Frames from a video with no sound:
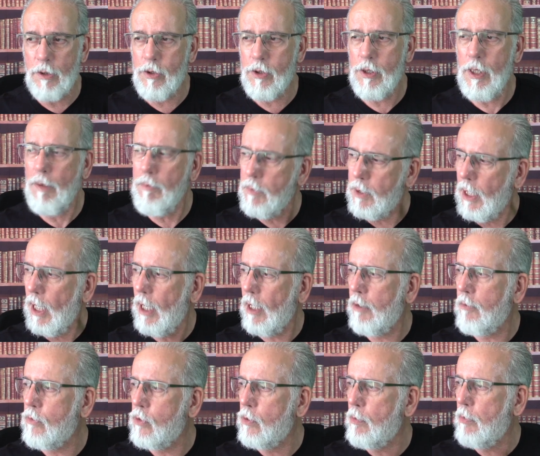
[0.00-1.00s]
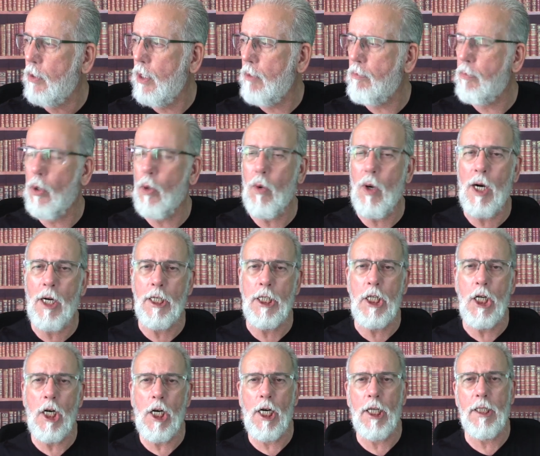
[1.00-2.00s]
sometimes people are
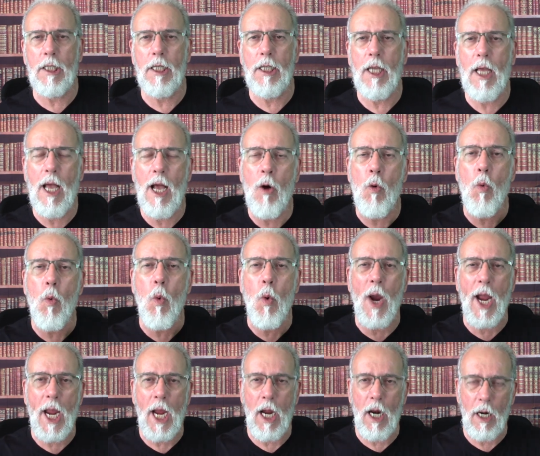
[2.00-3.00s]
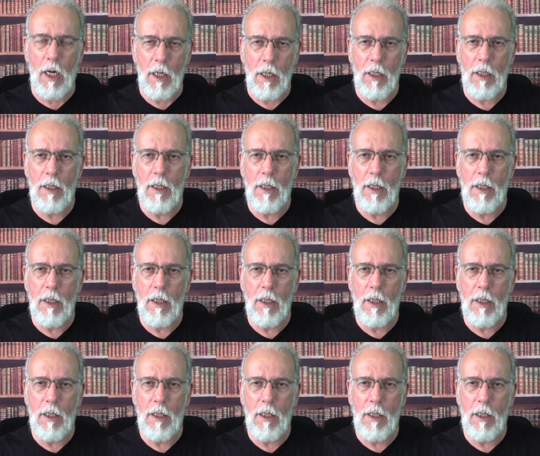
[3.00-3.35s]
not aware